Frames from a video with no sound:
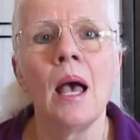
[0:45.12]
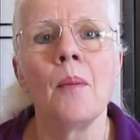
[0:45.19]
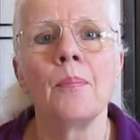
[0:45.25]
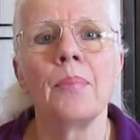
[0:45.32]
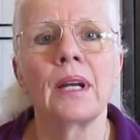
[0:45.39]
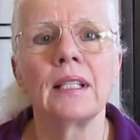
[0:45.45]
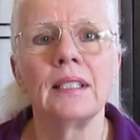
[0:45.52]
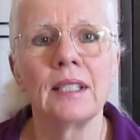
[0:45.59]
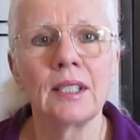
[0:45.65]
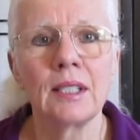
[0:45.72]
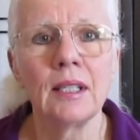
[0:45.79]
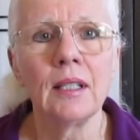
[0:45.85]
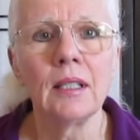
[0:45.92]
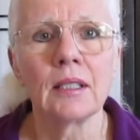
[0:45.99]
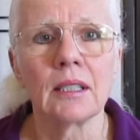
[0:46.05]
But a
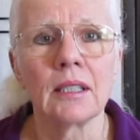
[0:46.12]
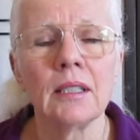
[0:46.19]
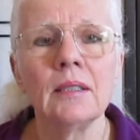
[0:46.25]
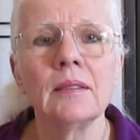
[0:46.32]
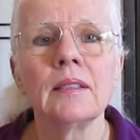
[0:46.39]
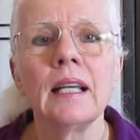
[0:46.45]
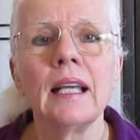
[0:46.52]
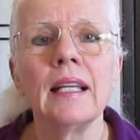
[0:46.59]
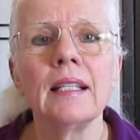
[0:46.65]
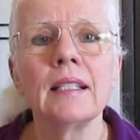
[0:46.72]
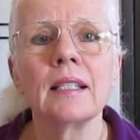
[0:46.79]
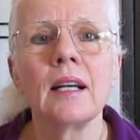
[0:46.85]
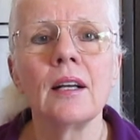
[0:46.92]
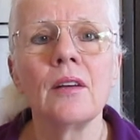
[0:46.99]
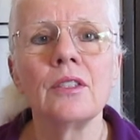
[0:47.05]
distiller
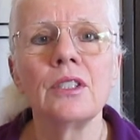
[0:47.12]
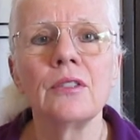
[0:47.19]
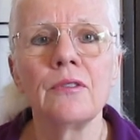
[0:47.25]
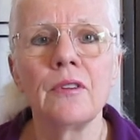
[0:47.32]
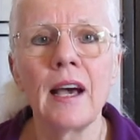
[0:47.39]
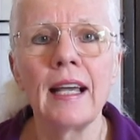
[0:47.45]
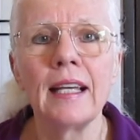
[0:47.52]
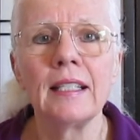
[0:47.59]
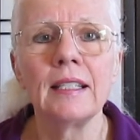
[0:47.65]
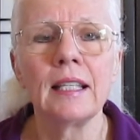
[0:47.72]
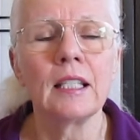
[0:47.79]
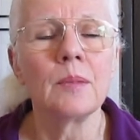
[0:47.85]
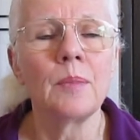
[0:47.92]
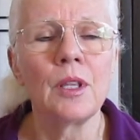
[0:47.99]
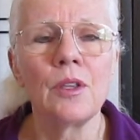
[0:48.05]
is a device
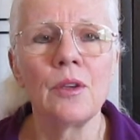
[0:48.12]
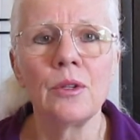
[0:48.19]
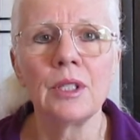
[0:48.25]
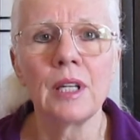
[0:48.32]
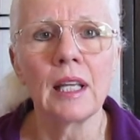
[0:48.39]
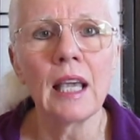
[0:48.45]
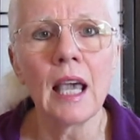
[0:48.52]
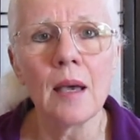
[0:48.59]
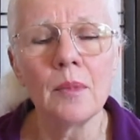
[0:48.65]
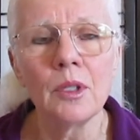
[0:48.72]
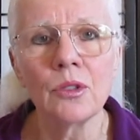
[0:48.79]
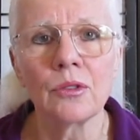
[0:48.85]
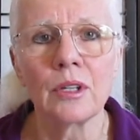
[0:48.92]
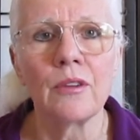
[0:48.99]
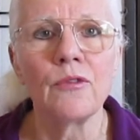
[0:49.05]
that's been used in
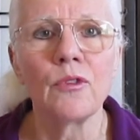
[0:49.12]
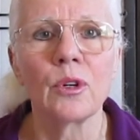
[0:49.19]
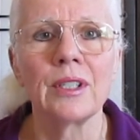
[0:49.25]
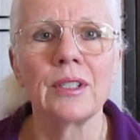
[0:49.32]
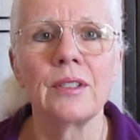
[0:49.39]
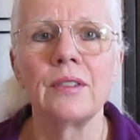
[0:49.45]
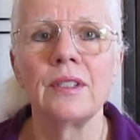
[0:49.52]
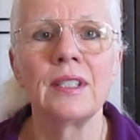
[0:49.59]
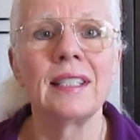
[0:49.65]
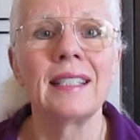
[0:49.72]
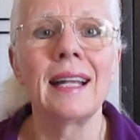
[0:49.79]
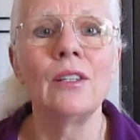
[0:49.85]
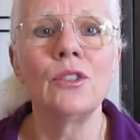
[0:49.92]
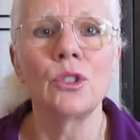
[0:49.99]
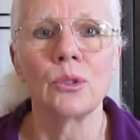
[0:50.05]
chemistry for
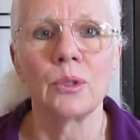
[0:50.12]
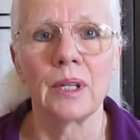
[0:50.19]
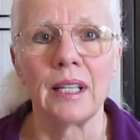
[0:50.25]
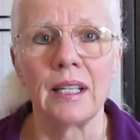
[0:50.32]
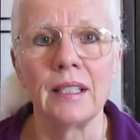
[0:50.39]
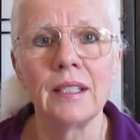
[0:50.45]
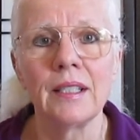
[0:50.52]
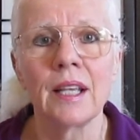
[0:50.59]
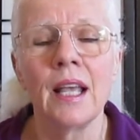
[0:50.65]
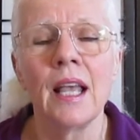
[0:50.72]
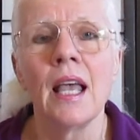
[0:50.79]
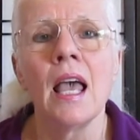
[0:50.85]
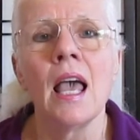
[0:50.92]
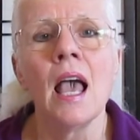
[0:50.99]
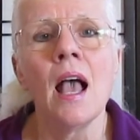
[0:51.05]
centuries
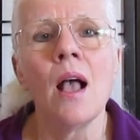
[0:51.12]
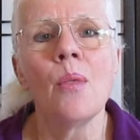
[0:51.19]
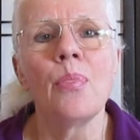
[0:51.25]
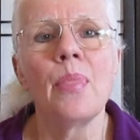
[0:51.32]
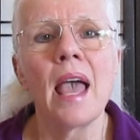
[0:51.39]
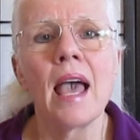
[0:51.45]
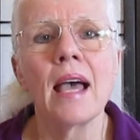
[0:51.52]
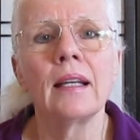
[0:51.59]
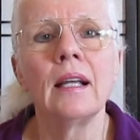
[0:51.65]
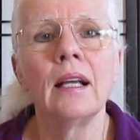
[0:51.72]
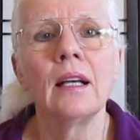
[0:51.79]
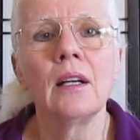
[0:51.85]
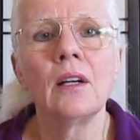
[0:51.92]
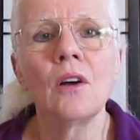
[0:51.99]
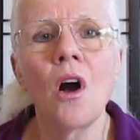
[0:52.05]
that
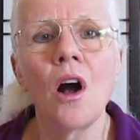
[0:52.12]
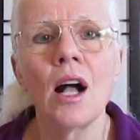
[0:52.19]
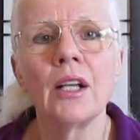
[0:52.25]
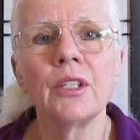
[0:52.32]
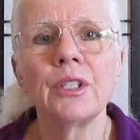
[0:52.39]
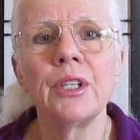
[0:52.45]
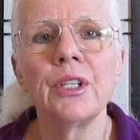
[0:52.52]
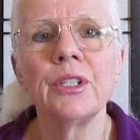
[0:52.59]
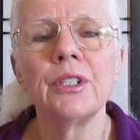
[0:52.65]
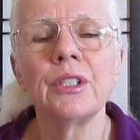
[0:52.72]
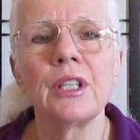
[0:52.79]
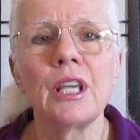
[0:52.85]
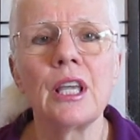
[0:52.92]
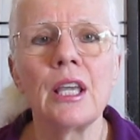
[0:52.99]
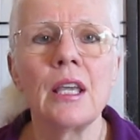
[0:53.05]
causes
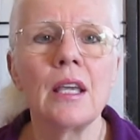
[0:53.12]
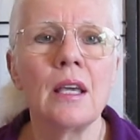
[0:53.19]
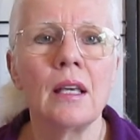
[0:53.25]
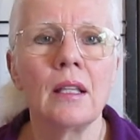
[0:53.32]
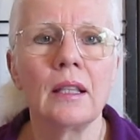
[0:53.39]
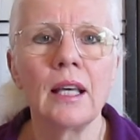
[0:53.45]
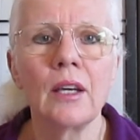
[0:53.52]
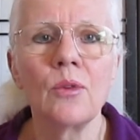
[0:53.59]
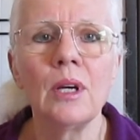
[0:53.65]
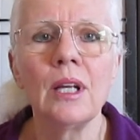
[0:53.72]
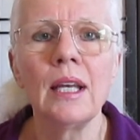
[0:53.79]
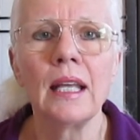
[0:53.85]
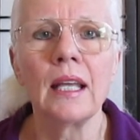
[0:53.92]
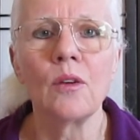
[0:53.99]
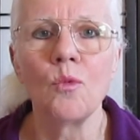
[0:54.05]
the
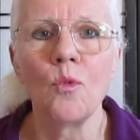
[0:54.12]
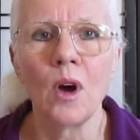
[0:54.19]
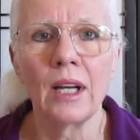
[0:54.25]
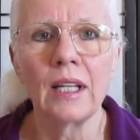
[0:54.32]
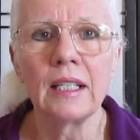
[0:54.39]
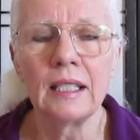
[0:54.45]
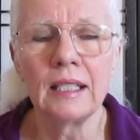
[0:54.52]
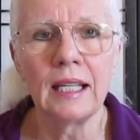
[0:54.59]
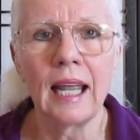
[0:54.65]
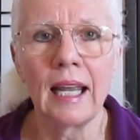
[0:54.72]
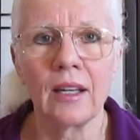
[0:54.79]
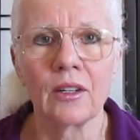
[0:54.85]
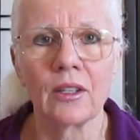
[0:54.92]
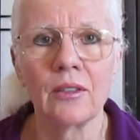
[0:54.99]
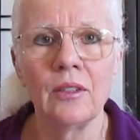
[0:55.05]
liquid in one
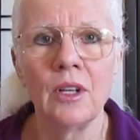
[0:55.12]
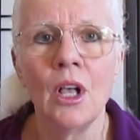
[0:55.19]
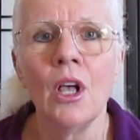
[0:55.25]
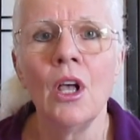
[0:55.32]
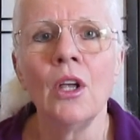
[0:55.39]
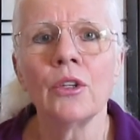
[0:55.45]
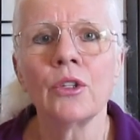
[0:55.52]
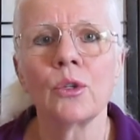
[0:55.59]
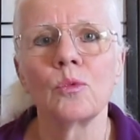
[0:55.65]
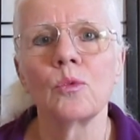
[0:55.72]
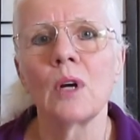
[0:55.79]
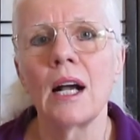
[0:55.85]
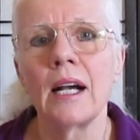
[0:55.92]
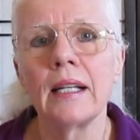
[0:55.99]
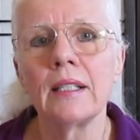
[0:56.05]
container to
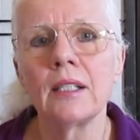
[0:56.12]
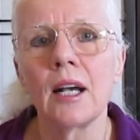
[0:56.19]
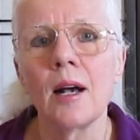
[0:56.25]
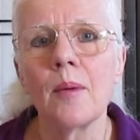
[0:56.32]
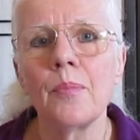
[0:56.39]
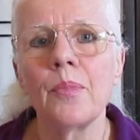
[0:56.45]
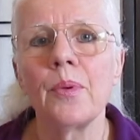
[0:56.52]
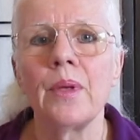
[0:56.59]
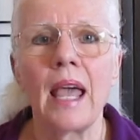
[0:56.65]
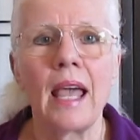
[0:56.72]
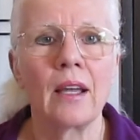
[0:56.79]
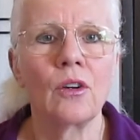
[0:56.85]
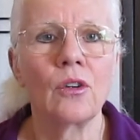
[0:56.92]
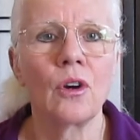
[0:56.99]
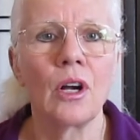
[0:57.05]
rise up
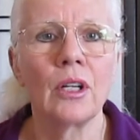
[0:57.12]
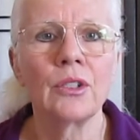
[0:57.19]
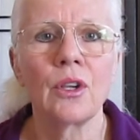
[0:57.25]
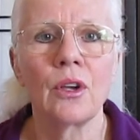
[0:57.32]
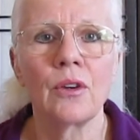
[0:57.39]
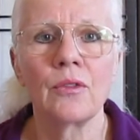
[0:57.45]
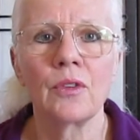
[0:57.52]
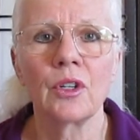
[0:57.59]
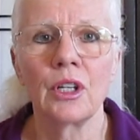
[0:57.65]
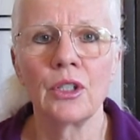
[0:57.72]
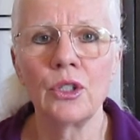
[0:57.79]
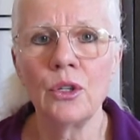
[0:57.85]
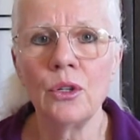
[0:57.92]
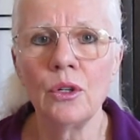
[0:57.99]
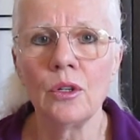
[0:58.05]
and cross over a
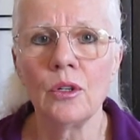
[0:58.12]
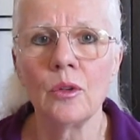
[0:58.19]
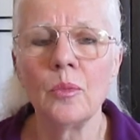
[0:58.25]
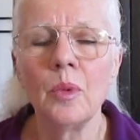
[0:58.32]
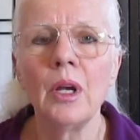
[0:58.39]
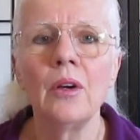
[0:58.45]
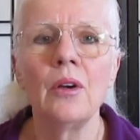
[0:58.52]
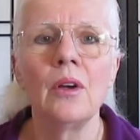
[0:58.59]
tube